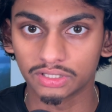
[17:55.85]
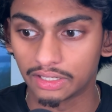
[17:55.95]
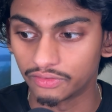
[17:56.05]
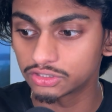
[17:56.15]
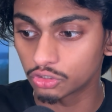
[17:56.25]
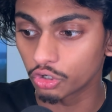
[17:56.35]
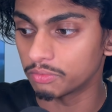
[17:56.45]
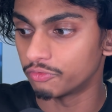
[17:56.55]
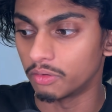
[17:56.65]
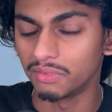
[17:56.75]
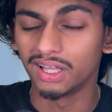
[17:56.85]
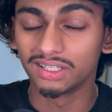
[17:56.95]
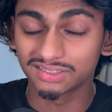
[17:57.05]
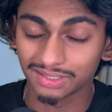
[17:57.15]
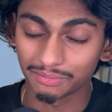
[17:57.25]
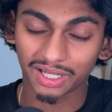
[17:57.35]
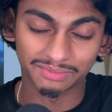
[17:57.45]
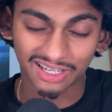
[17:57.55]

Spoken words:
And this took me from sometimes,